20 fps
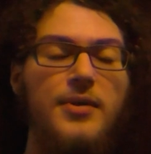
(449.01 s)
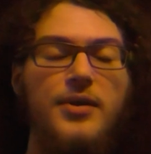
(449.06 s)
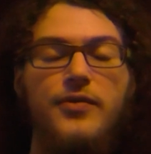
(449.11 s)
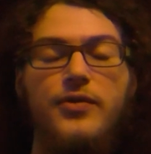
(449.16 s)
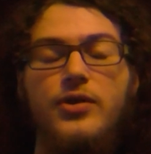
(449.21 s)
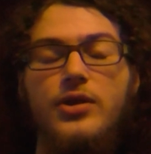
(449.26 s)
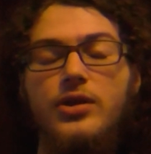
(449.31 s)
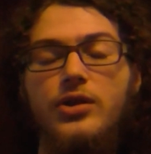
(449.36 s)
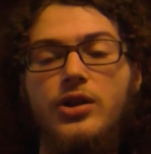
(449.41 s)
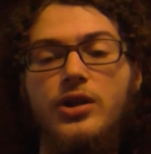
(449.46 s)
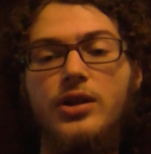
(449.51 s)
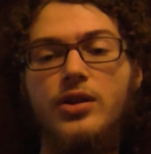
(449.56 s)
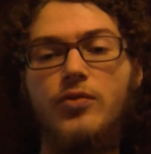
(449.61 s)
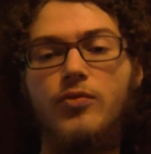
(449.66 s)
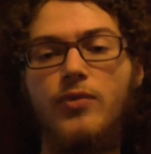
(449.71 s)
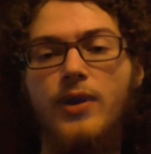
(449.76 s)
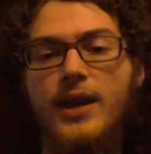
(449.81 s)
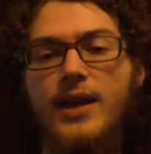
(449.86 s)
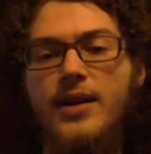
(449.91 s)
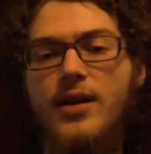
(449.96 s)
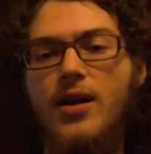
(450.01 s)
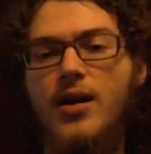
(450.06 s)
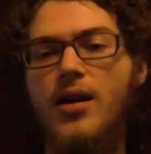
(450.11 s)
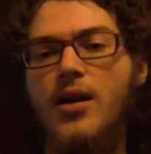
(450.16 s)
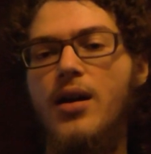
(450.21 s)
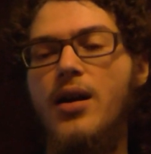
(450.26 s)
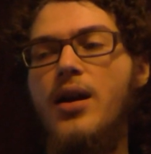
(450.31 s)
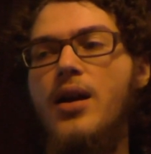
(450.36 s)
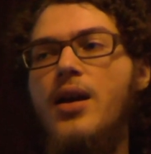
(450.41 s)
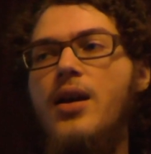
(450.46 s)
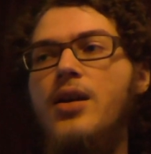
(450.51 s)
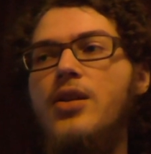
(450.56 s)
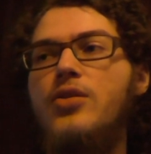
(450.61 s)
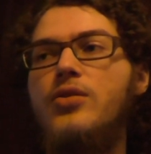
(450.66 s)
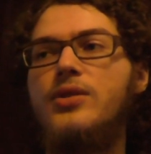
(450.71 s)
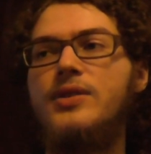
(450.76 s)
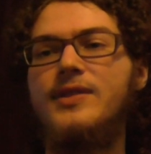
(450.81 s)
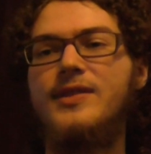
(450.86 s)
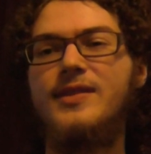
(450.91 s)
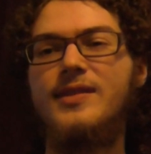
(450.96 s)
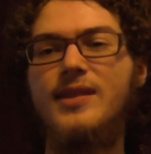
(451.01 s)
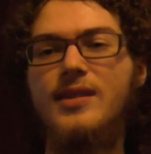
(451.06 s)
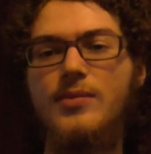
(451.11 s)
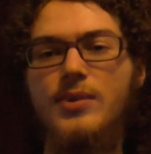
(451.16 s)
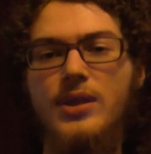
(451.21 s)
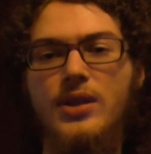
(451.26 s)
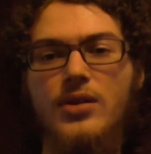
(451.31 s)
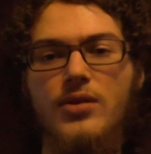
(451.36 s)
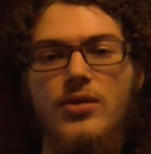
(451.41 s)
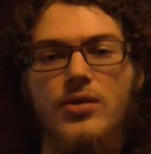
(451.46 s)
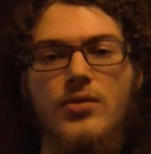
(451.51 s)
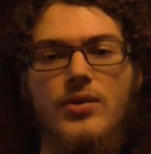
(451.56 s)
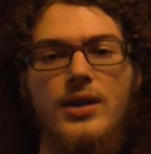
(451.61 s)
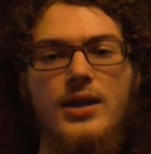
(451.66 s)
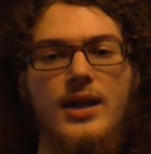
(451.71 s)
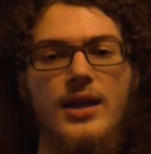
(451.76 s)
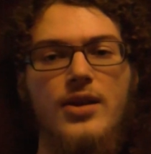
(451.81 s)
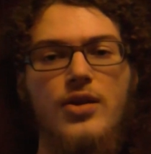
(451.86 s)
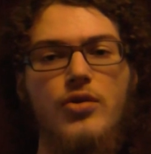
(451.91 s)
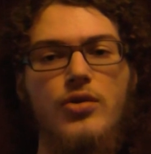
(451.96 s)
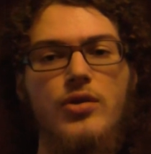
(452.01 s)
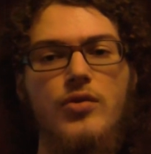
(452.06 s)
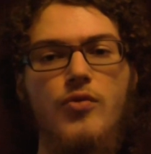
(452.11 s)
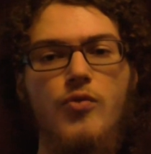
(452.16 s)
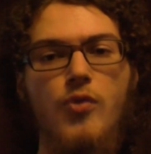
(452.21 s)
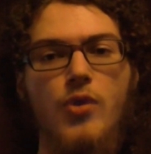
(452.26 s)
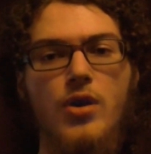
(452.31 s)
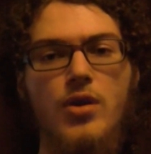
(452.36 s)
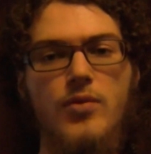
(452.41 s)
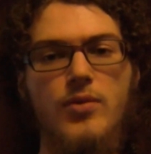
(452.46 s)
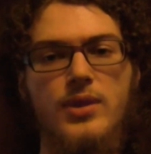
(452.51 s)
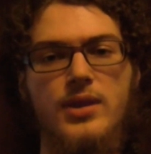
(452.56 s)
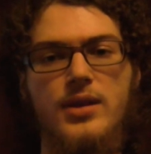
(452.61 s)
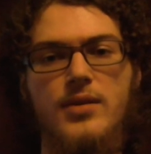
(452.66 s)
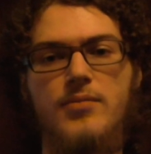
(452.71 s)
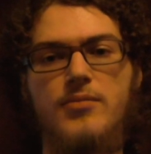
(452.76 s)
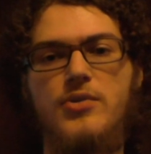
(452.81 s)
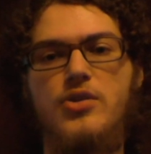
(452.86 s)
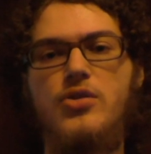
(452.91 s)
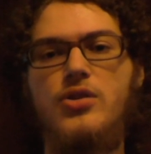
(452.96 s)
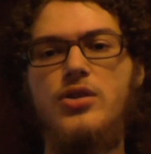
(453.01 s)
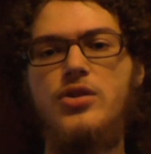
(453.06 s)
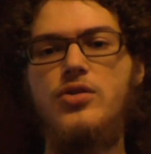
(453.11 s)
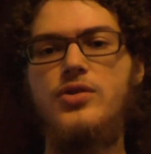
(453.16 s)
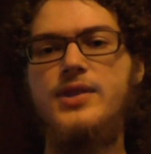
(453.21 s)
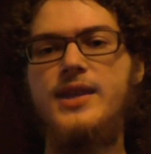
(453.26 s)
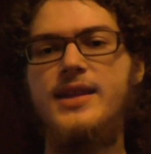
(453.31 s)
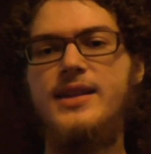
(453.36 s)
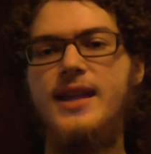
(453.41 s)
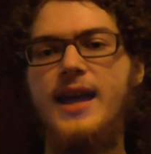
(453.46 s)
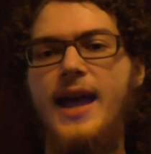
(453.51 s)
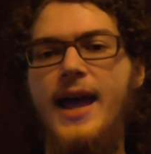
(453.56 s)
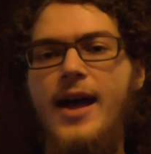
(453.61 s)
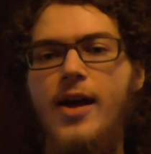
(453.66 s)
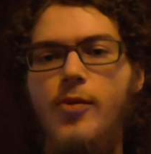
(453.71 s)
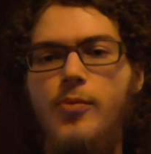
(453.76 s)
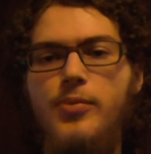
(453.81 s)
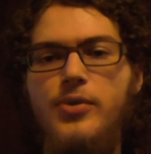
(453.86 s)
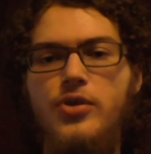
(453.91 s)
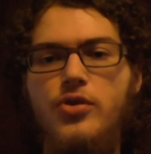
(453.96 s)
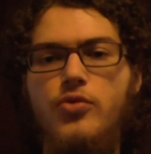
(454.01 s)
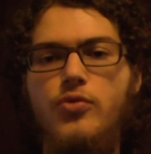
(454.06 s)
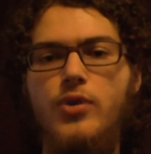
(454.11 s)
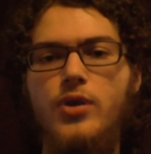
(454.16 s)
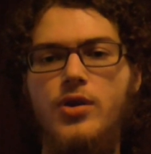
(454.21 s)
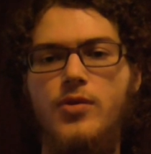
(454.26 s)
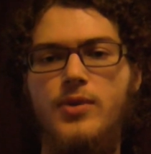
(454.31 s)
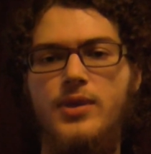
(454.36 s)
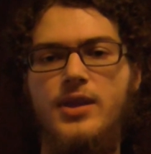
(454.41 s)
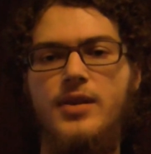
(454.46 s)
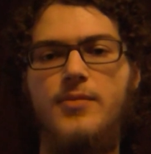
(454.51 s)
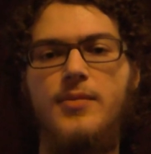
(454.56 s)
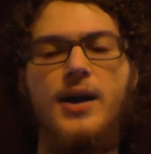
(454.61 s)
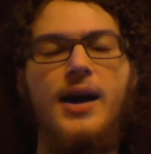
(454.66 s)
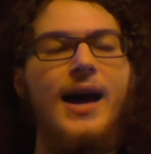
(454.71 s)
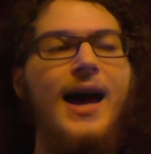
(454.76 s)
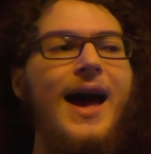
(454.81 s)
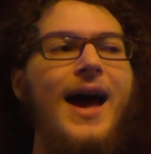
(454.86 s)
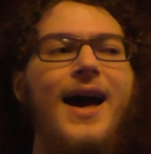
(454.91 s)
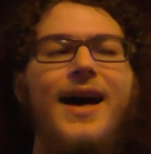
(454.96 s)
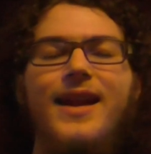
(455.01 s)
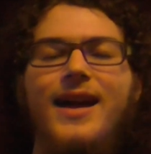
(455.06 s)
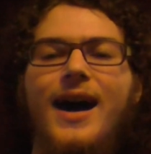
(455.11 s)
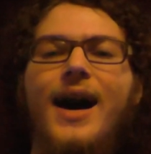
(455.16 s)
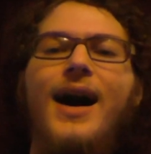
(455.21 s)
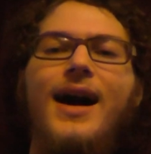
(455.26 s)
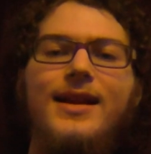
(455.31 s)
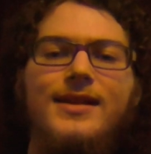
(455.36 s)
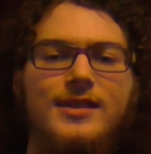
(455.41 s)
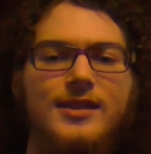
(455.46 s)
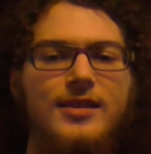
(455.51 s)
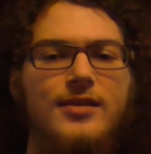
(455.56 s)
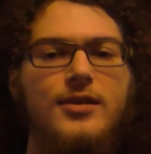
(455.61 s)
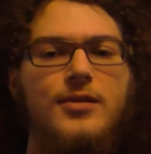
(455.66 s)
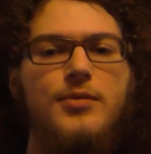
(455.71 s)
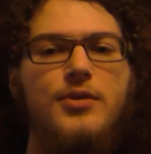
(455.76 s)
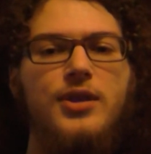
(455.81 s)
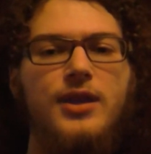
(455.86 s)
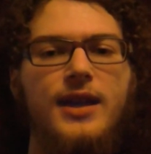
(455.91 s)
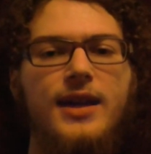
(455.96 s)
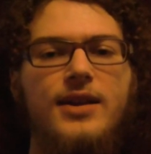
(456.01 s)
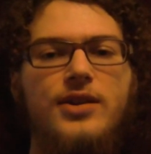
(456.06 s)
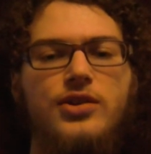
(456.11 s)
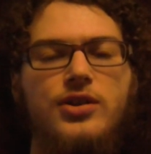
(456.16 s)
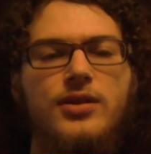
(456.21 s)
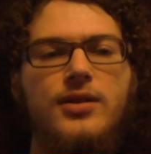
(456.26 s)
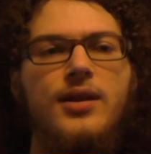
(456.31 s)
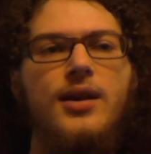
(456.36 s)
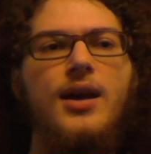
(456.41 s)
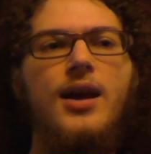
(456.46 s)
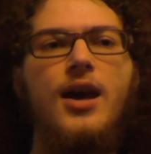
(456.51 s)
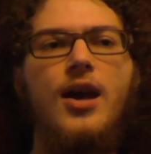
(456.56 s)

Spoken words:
But if you can look at the radar, you can see what they're doing and you can work with them. You can use that to help you work with them, add on to the communication.